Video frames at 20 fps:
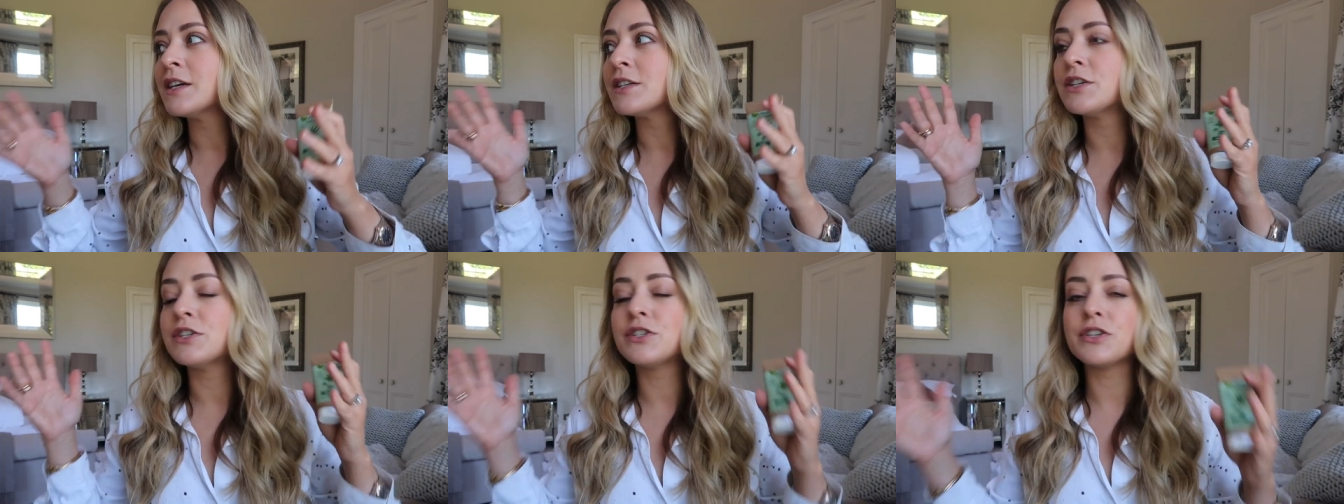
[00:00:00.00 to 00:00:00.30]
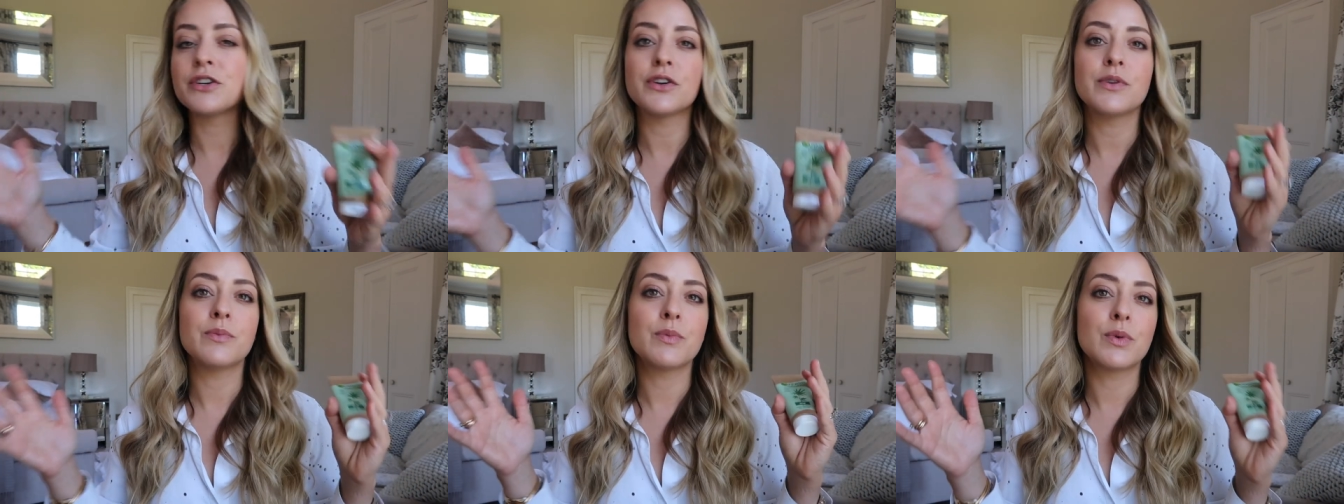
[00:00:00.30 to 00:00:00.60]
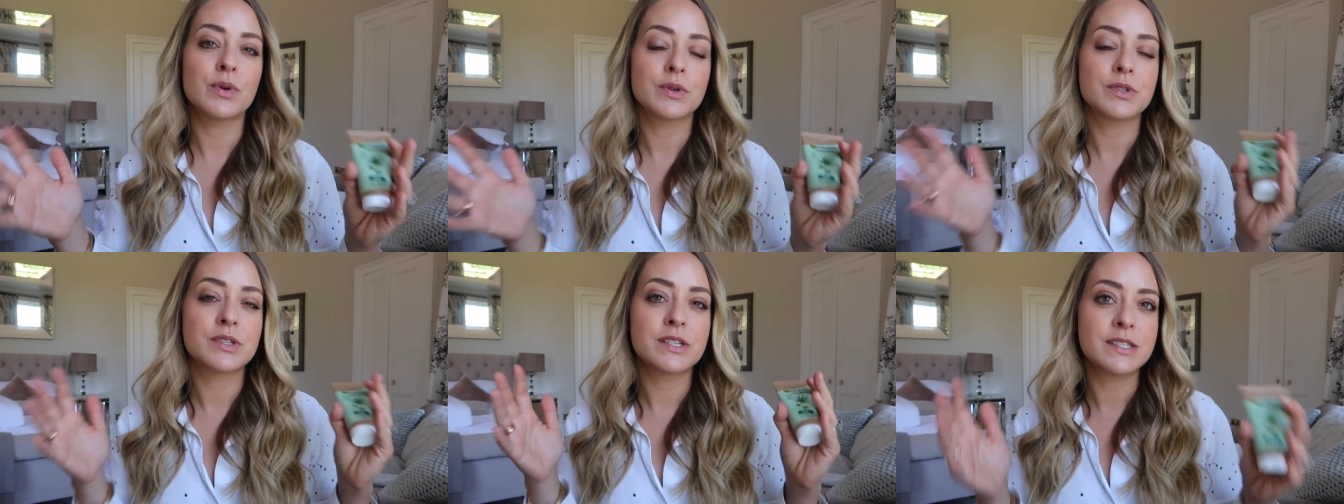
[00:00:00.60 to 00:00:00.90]
to do
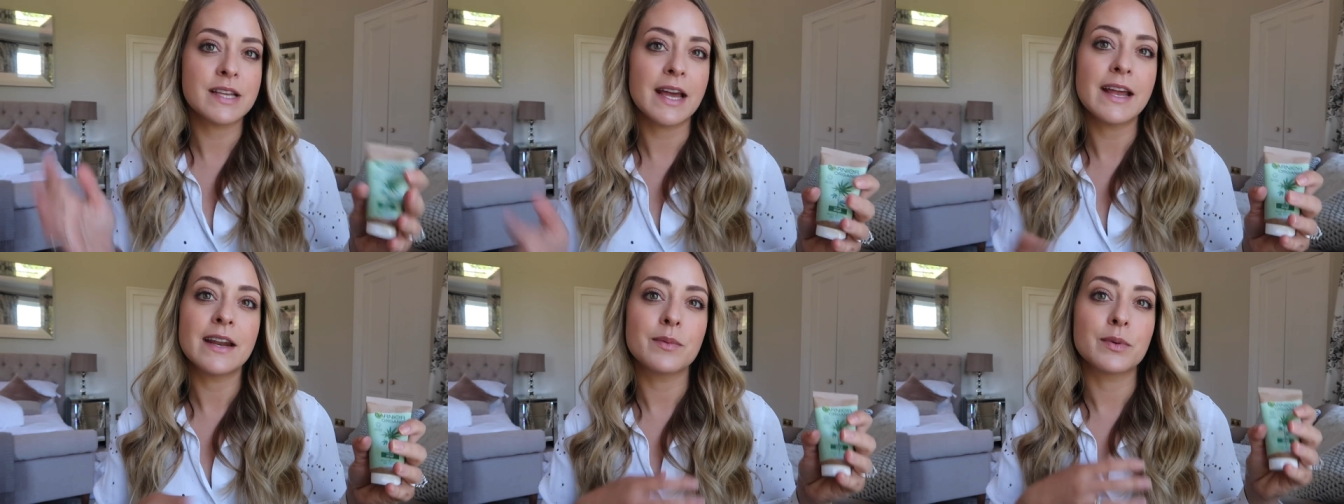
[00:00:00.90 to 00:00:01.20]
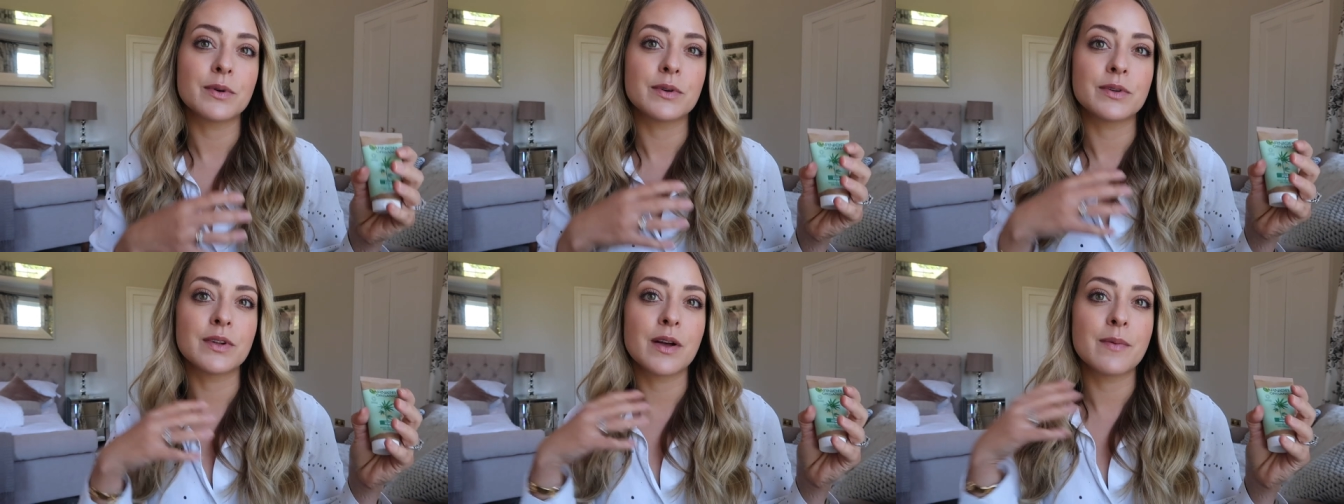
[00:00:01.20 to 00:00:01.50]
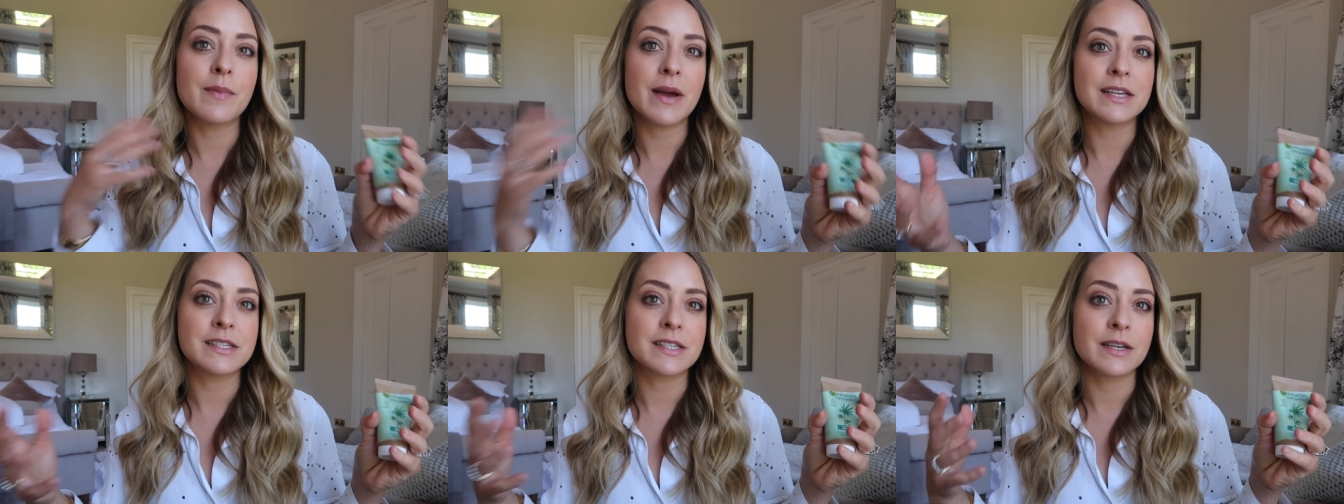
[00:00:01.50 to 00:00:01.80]
more sustainable,
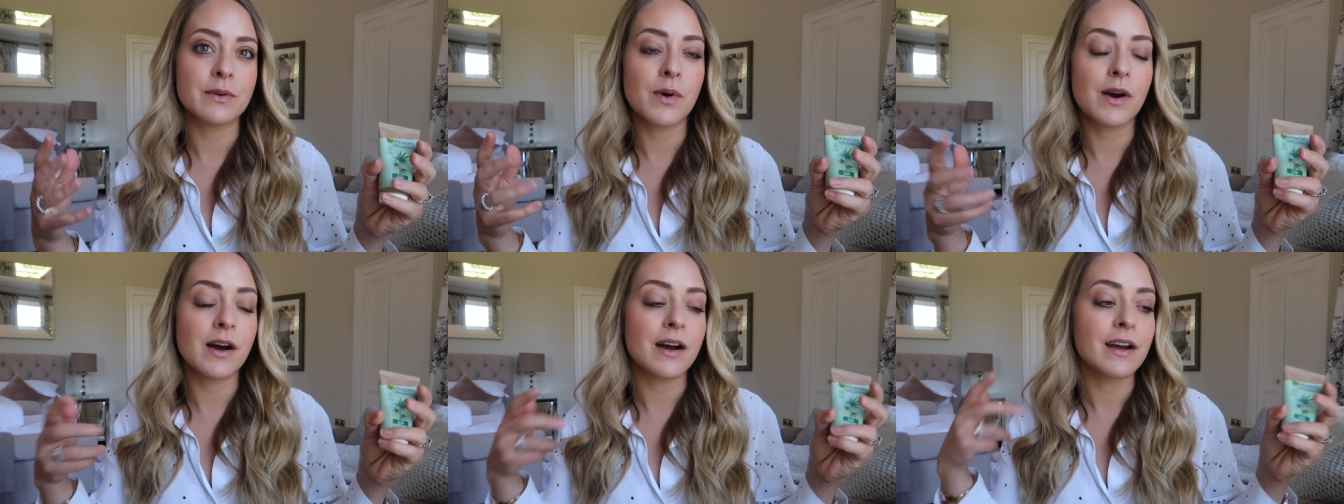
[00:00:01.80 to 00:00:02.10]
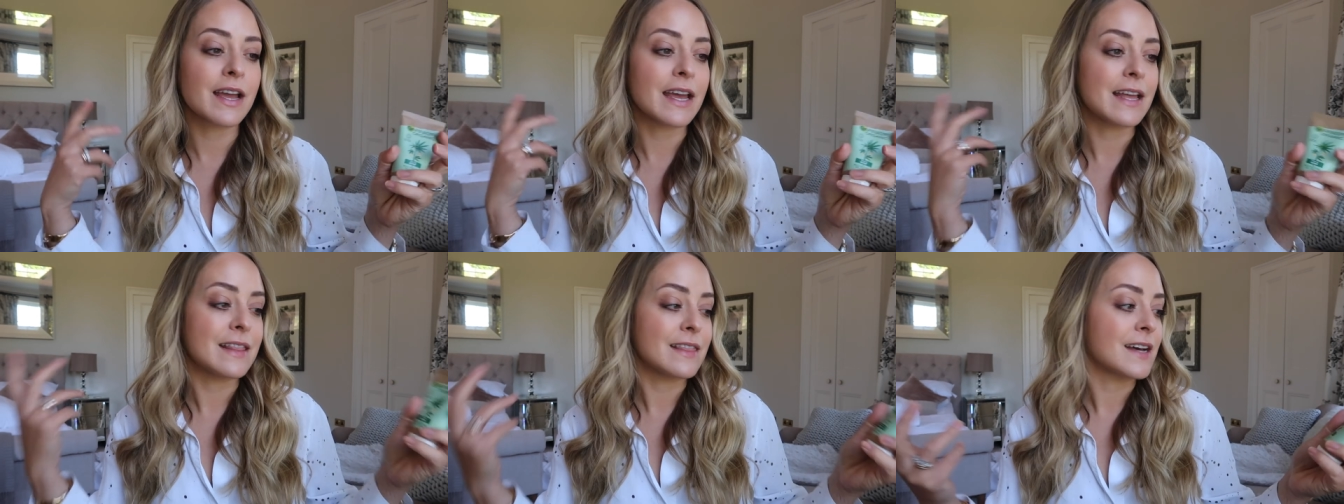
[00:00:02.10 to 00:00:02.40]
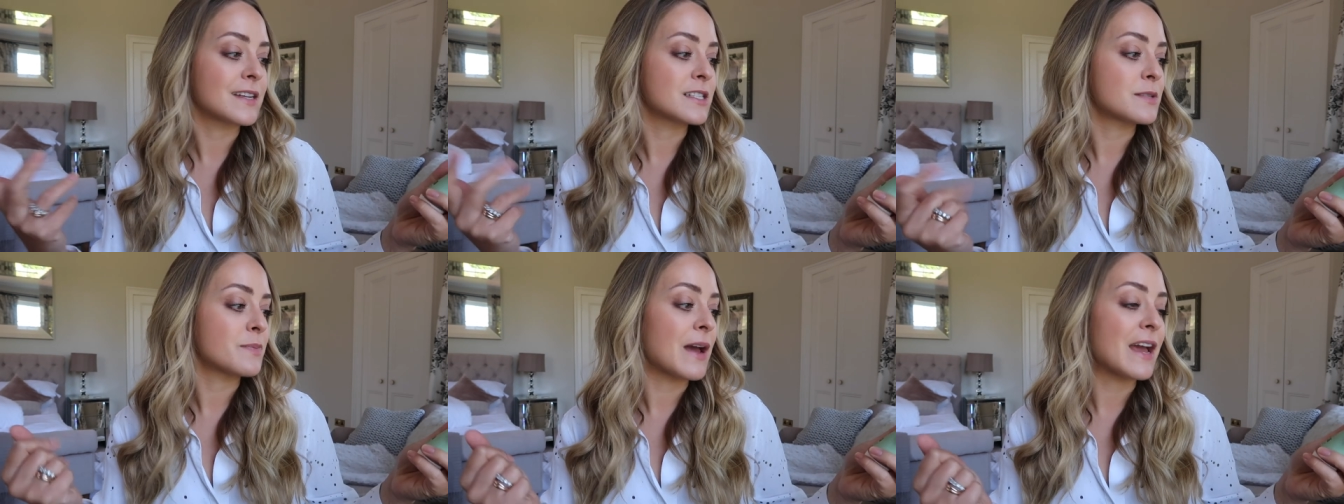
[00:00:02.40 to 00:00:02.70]
amazing work in
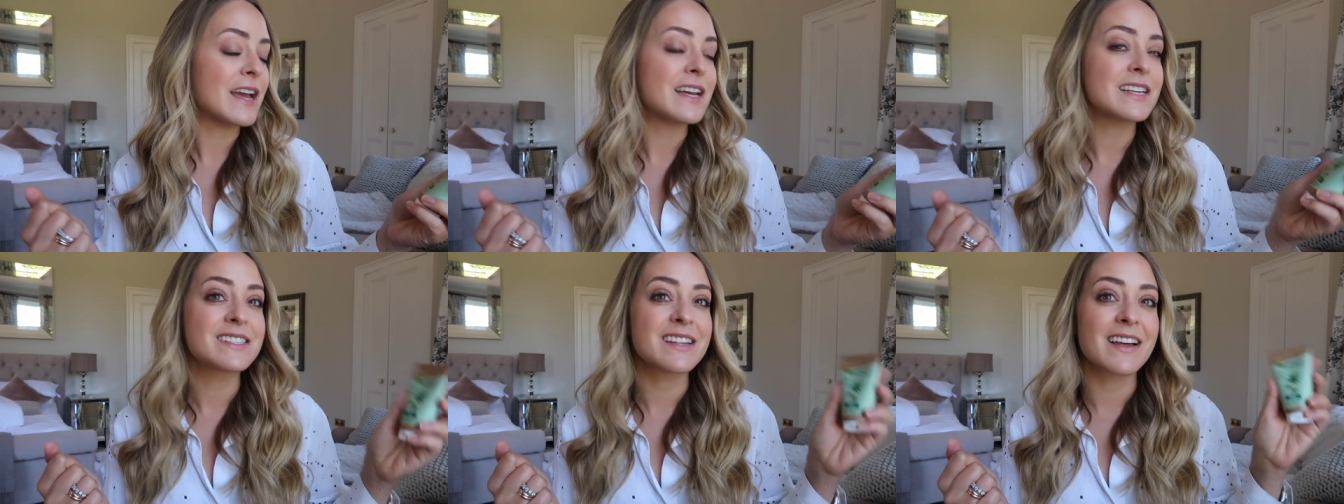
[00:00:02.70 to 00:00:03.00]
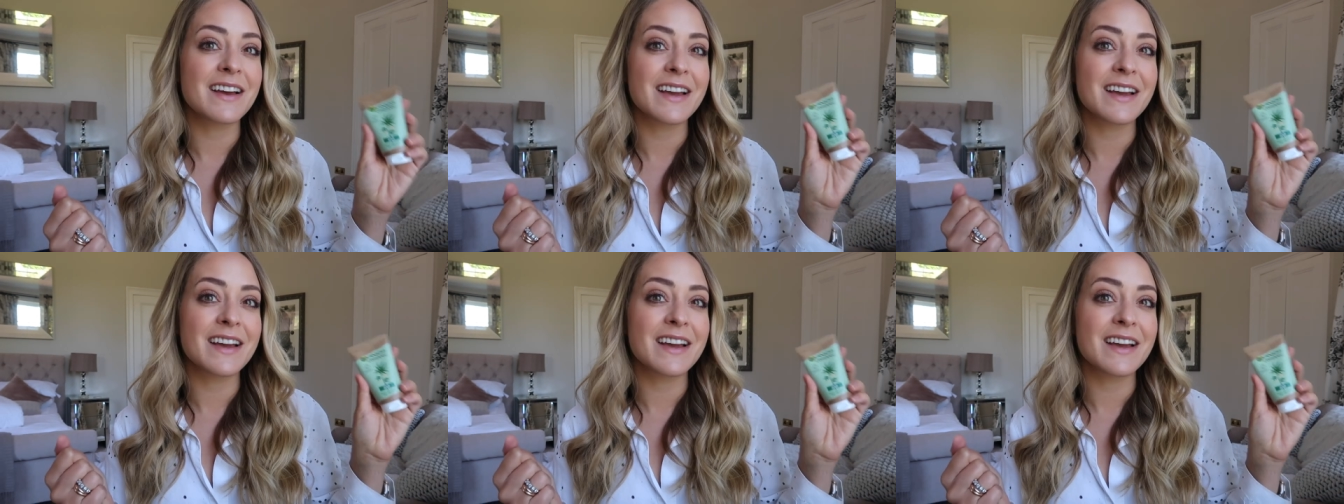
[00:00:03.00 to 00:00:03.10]
that space.